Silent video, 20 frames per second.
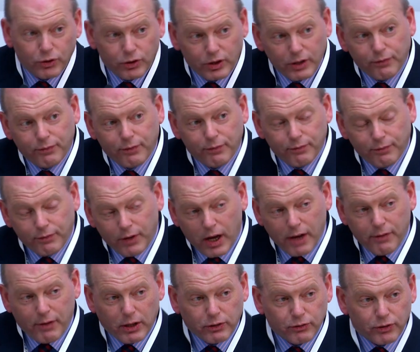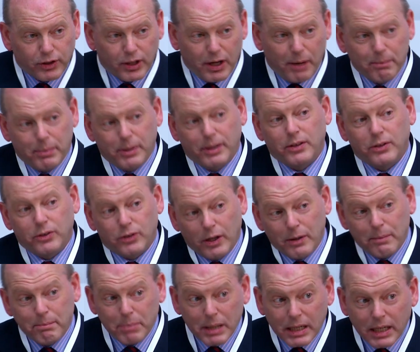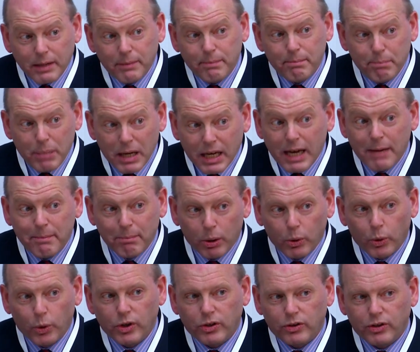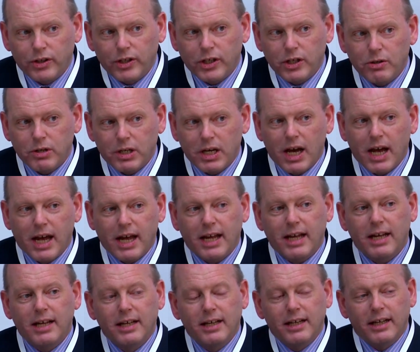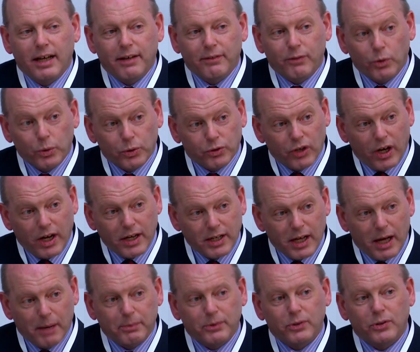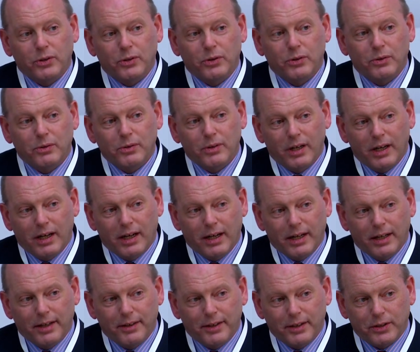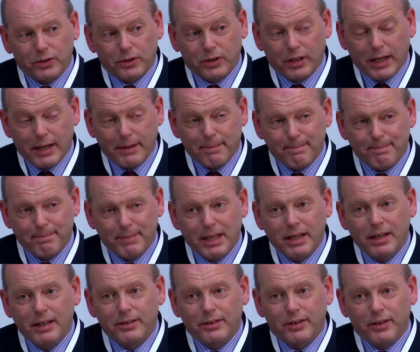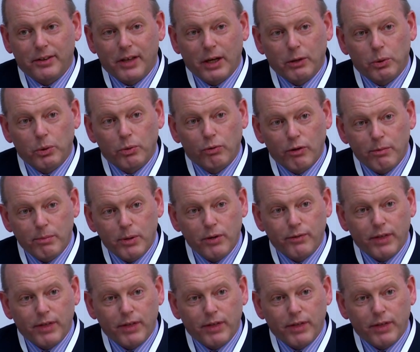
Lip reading: 500 companies, so big employers in the UK, have all signed up to this scheme, that they will remove